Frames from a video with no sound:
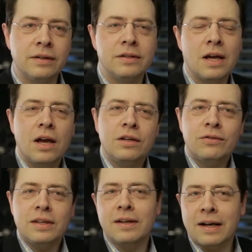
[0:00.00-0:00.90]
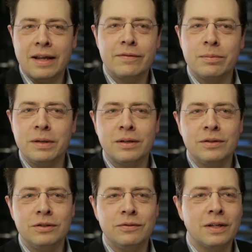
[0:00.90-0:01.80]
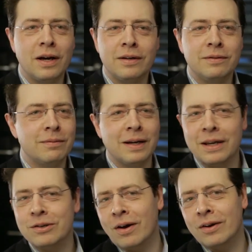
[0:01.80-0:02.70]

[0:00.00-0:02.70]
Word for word: And you think you're clever because you've done an